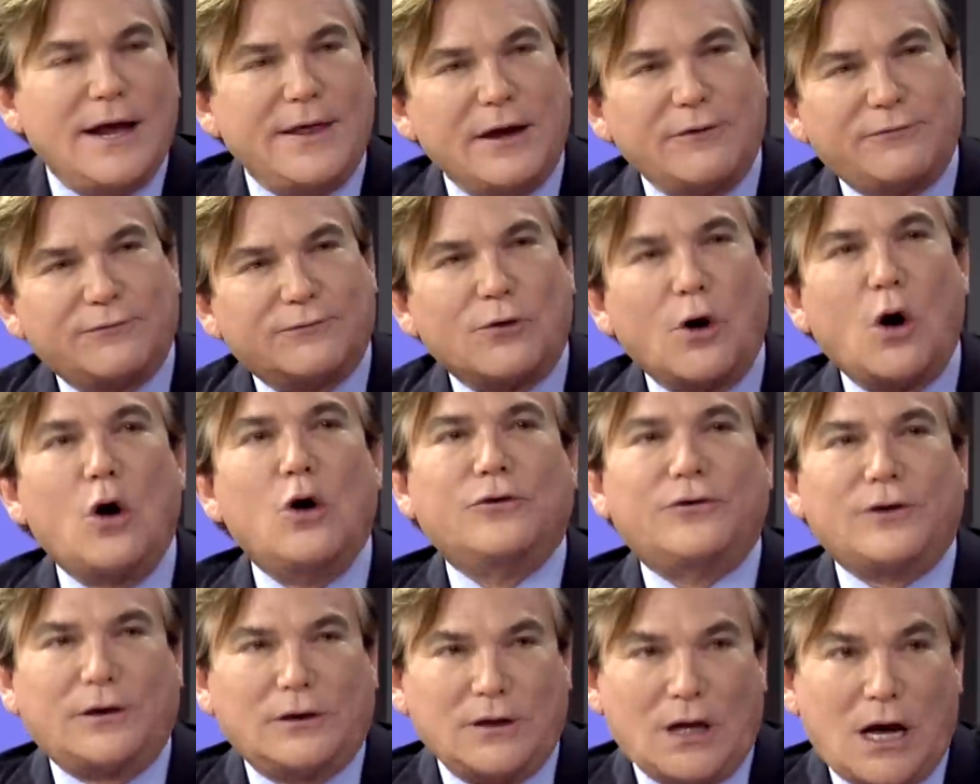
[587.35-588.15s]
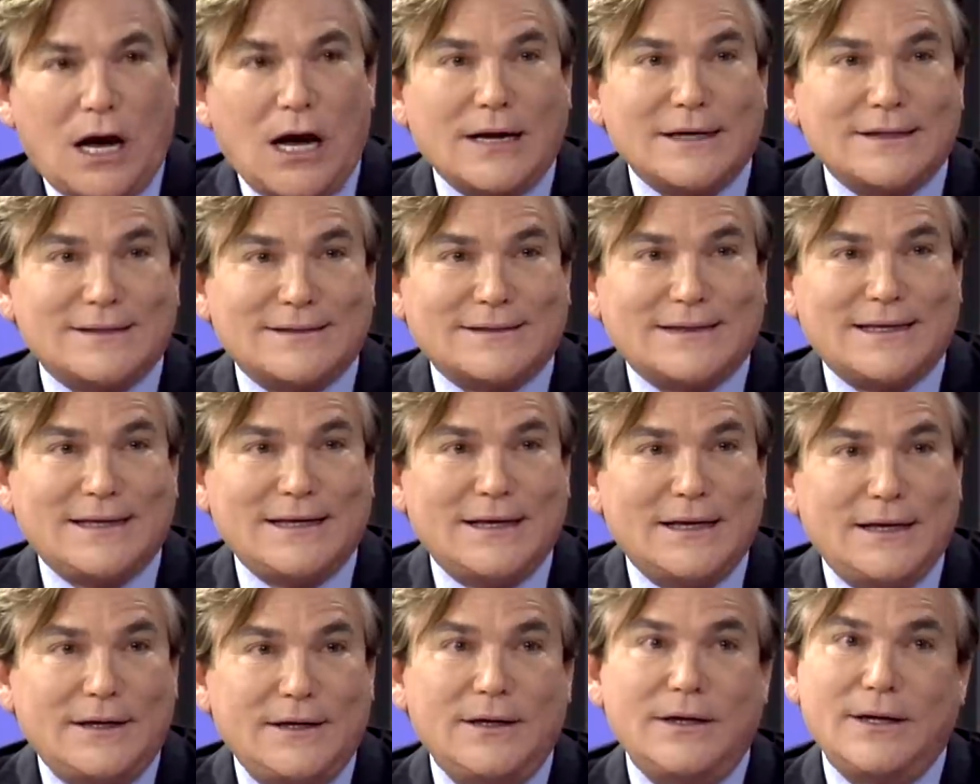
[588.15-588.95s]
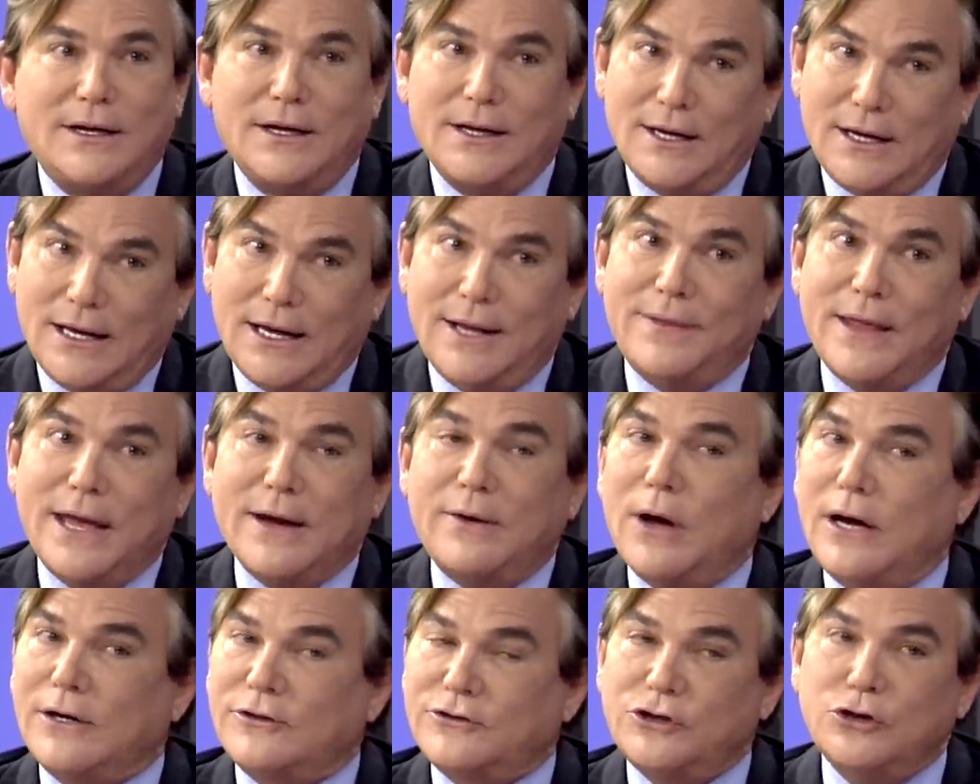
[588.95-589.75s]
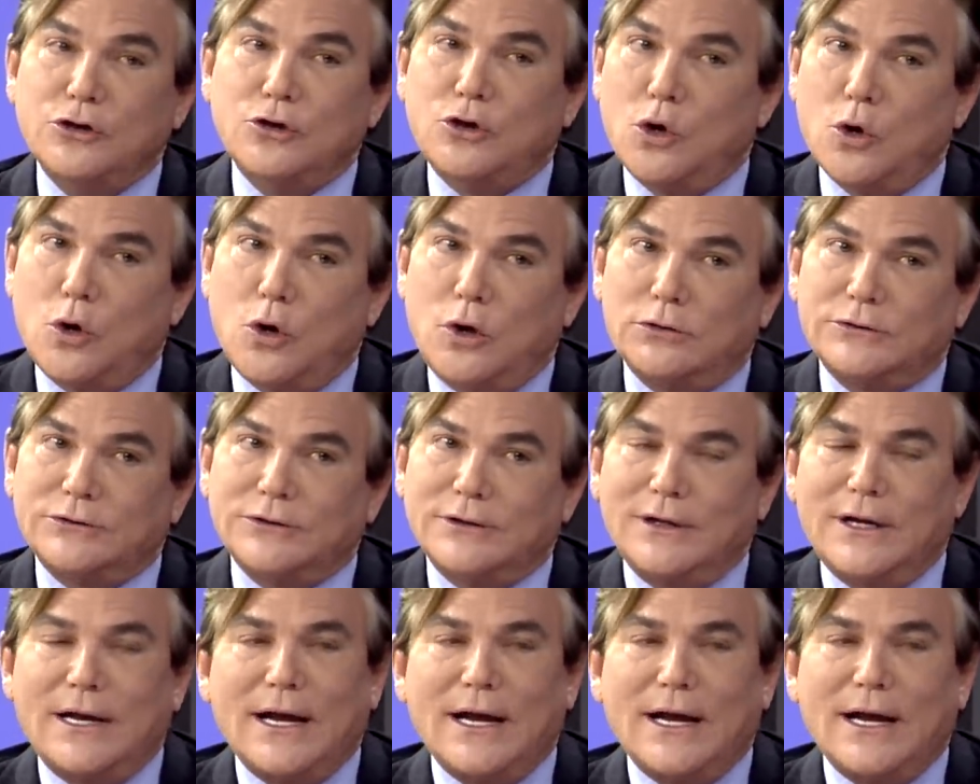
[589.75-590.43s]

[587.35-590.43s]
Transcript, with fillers: They froze a lot of skin and they got too cold.